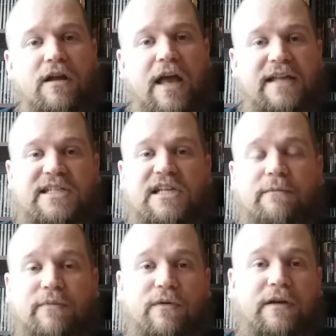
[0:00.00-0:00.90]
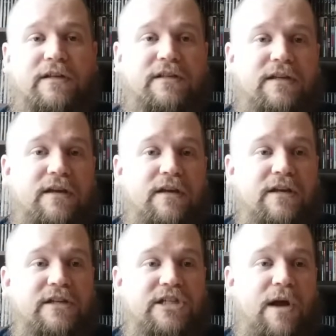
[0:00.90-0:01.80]
at some point.
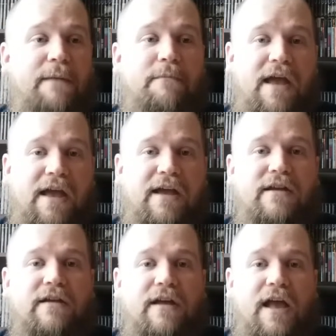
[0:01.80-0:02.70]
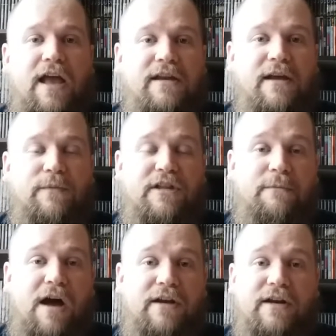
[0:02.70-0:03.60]
So I may end up with the
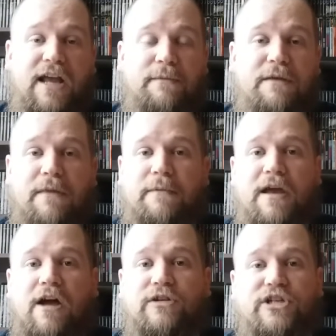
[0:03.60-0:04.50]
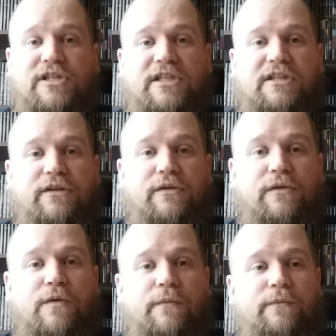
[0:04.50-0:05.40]
modern gaming. Maybe I'll just
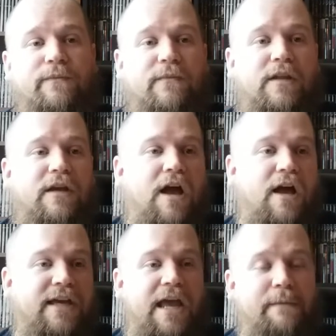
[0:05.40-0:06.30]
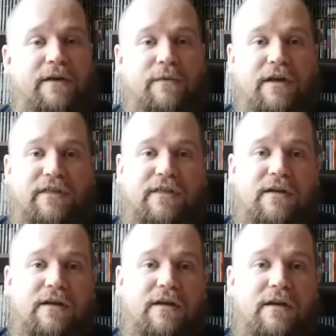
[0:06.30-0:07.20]
do uh, gaming with
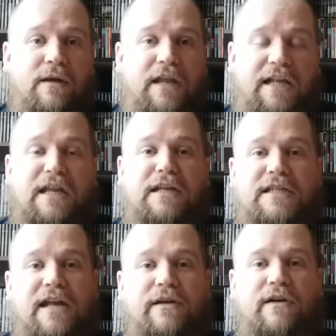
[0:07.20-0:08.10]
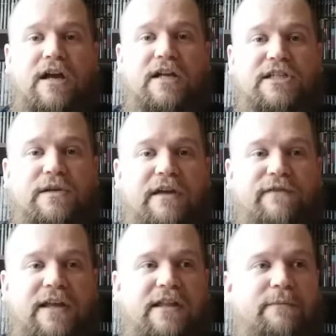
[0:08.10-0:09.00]
like the Nintendo console. If
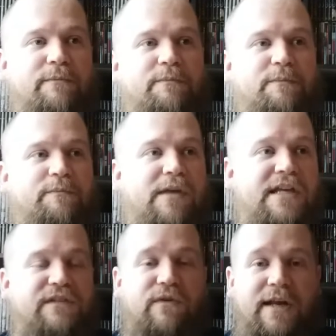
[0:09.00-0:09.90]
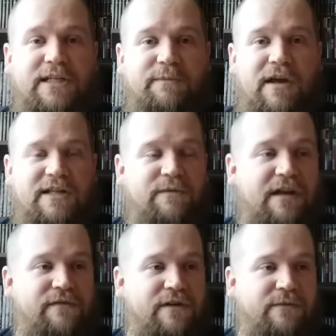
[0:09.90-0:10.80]
like the PS4 and Xbox,
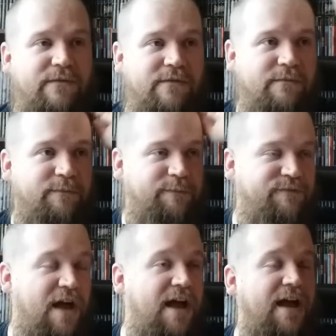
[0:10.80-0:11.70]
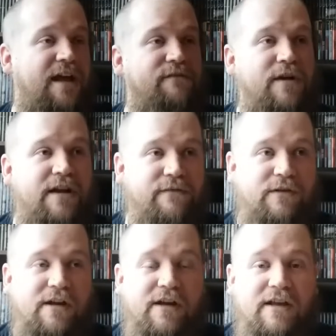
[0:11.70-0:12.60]
whatever, five, whatever